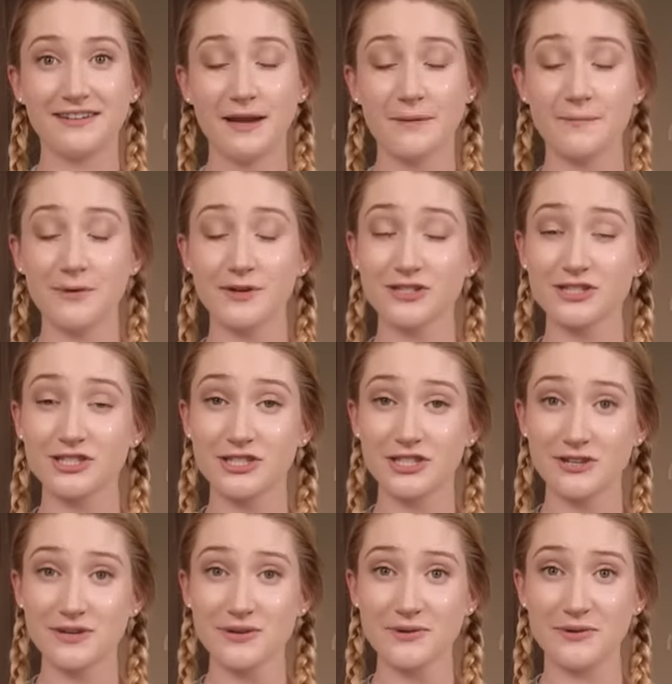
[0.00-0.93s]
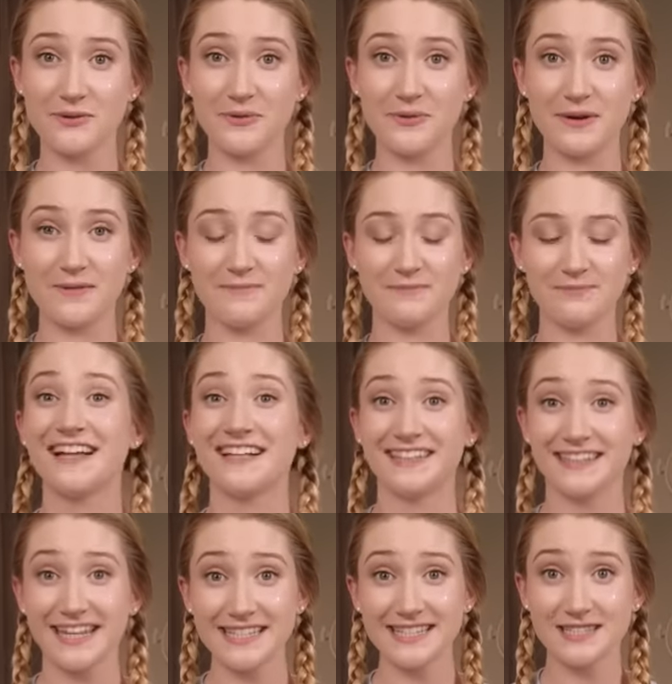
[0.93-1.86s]
Number two.
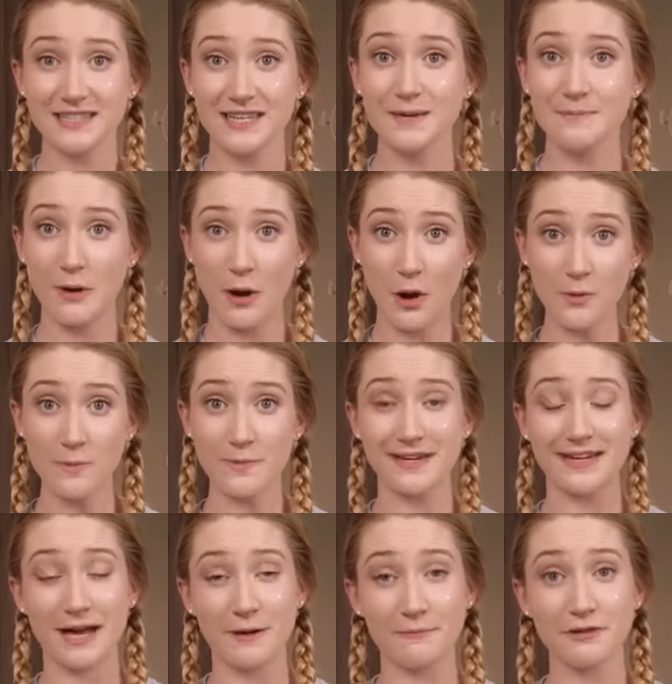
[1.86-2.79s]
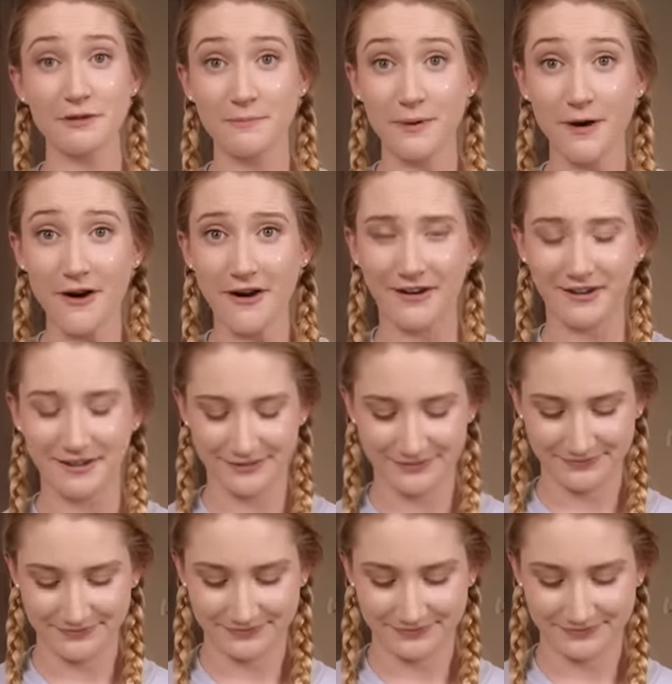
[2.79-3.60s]
Let's keep opening up the ball.